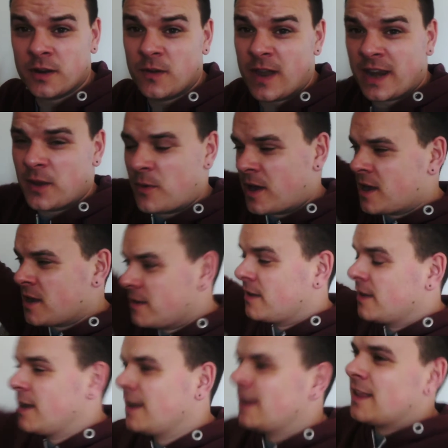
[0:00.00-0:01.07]
Anyway,
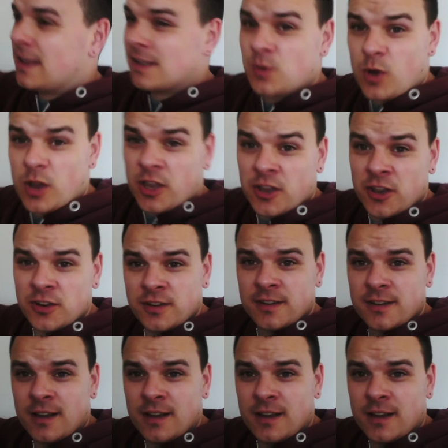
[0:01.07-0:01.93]
that's quite good.